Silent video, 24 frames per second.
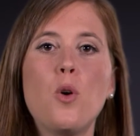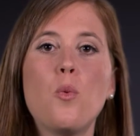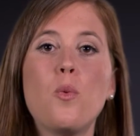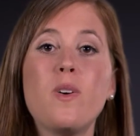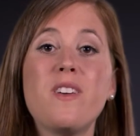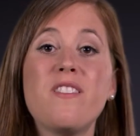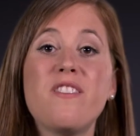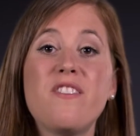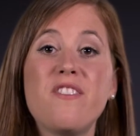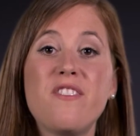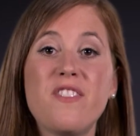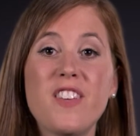
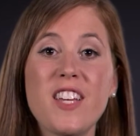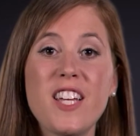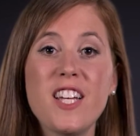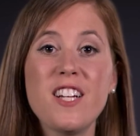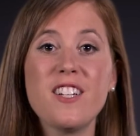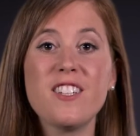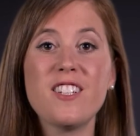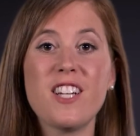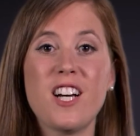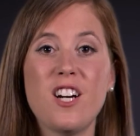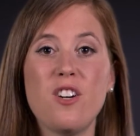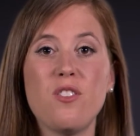we've
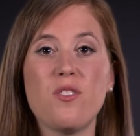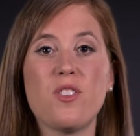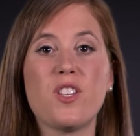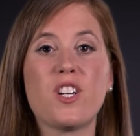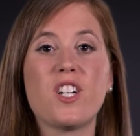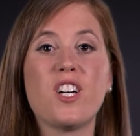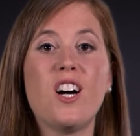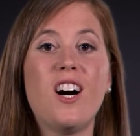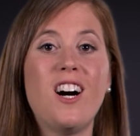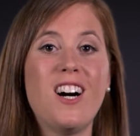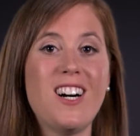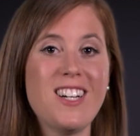figured out the
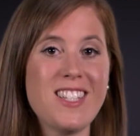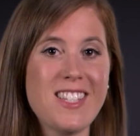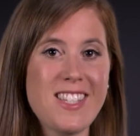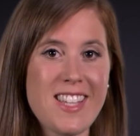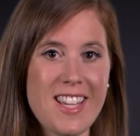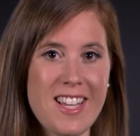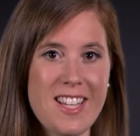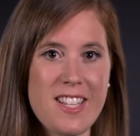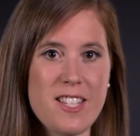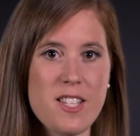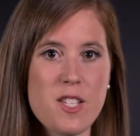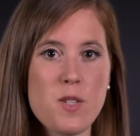
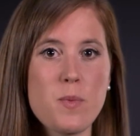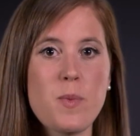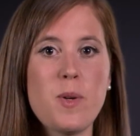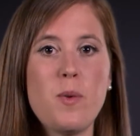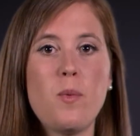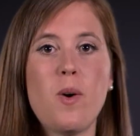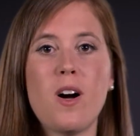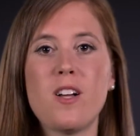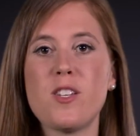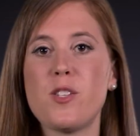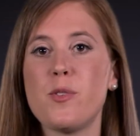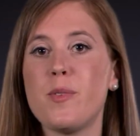content we
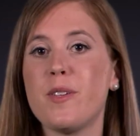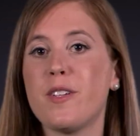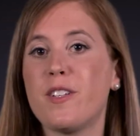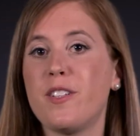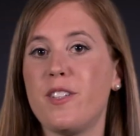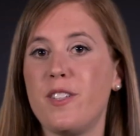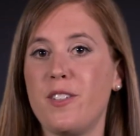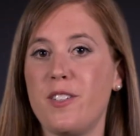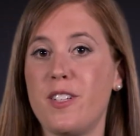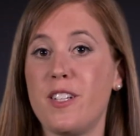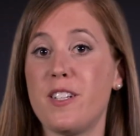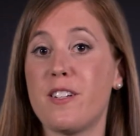want to
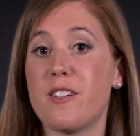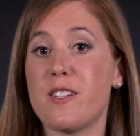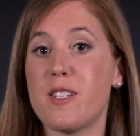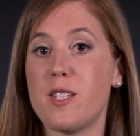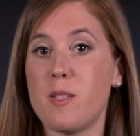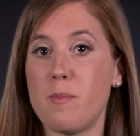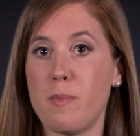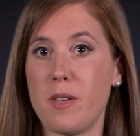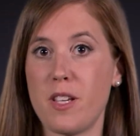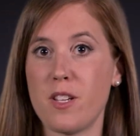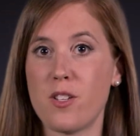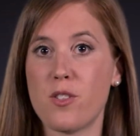include in our
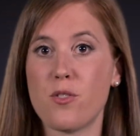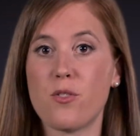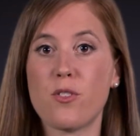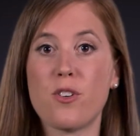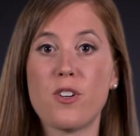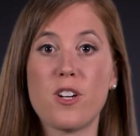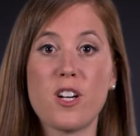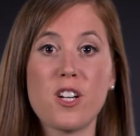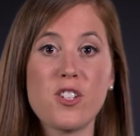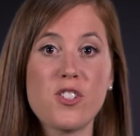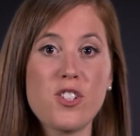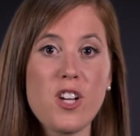speech
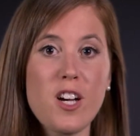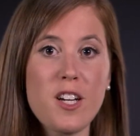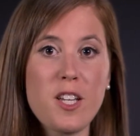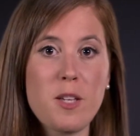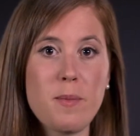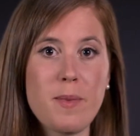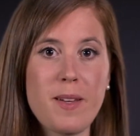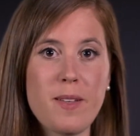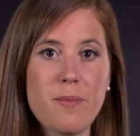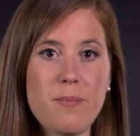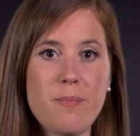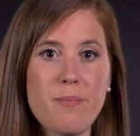or our
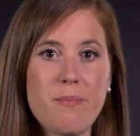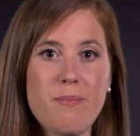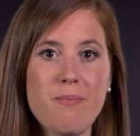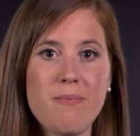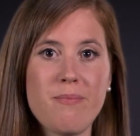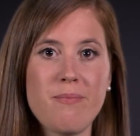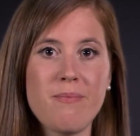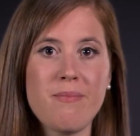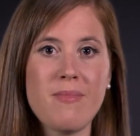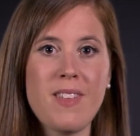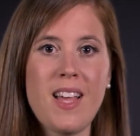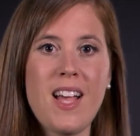document.
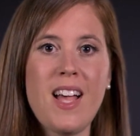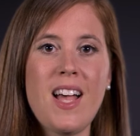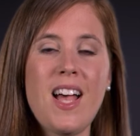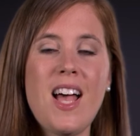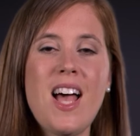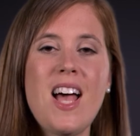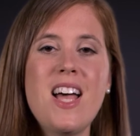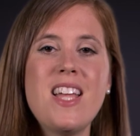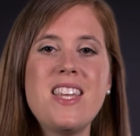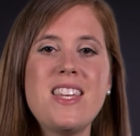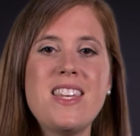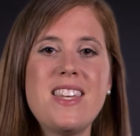
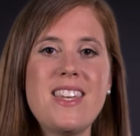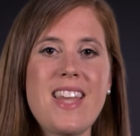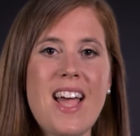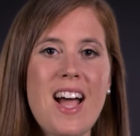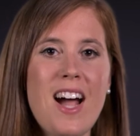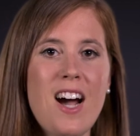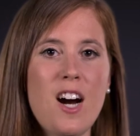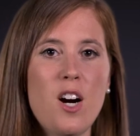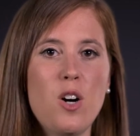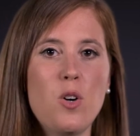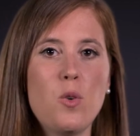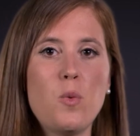
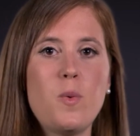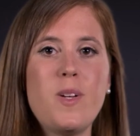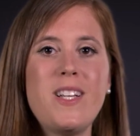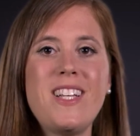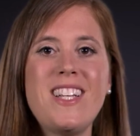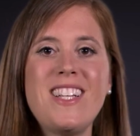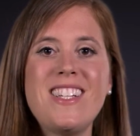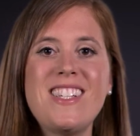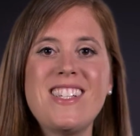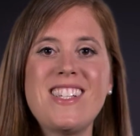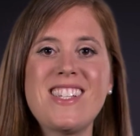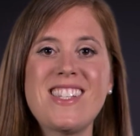Now we
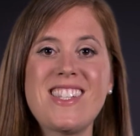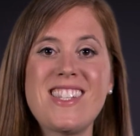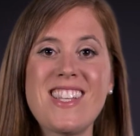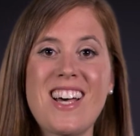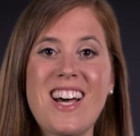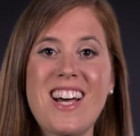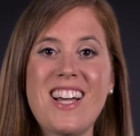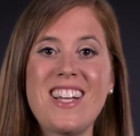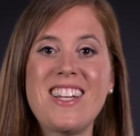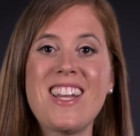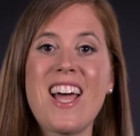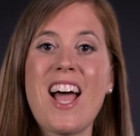need to
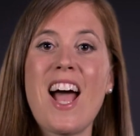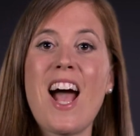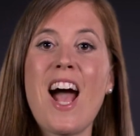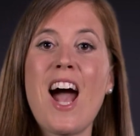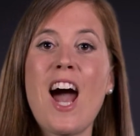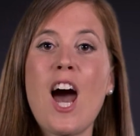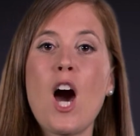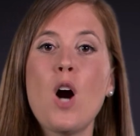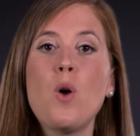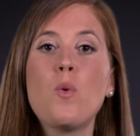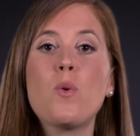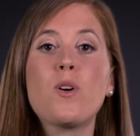decide
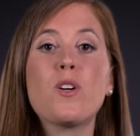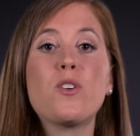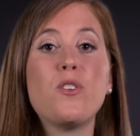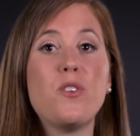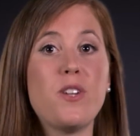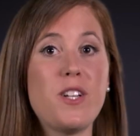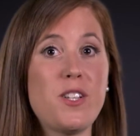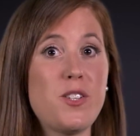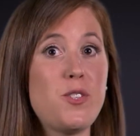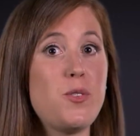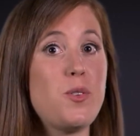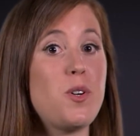how we're
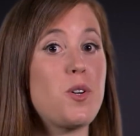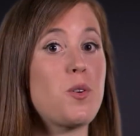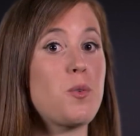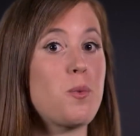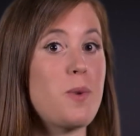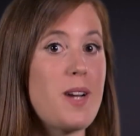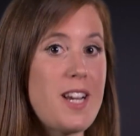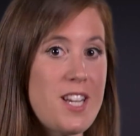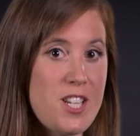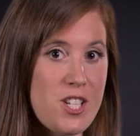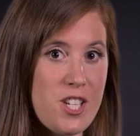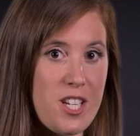going to
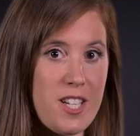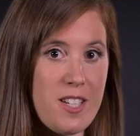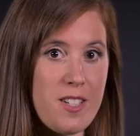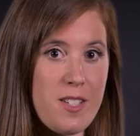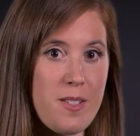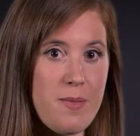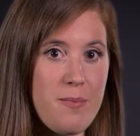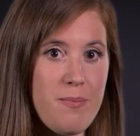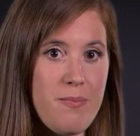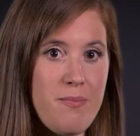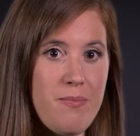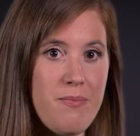arrange it.